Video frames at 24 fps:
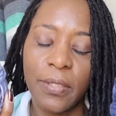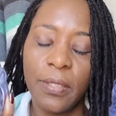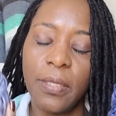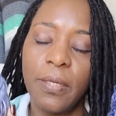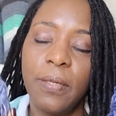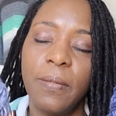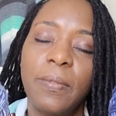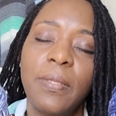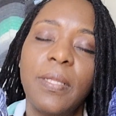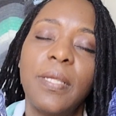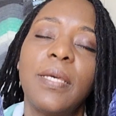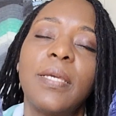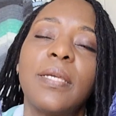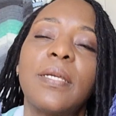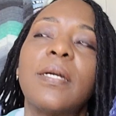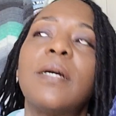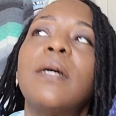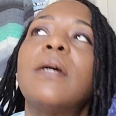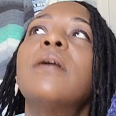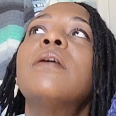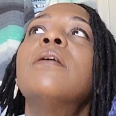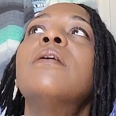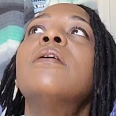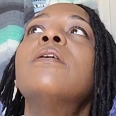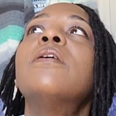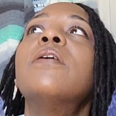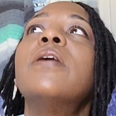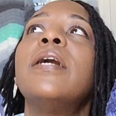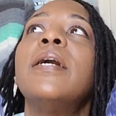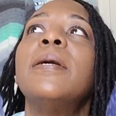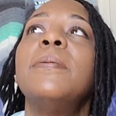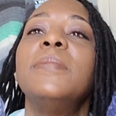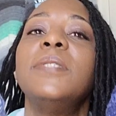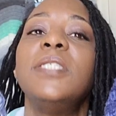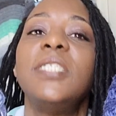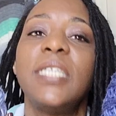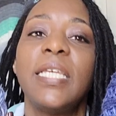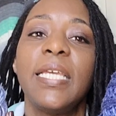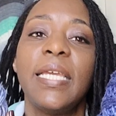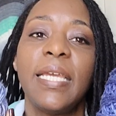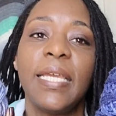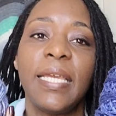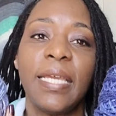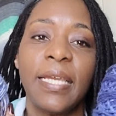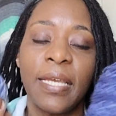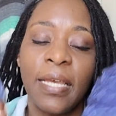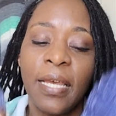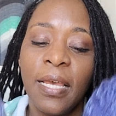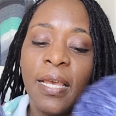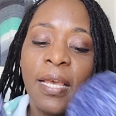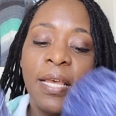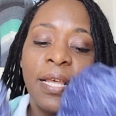I'm like, OMG,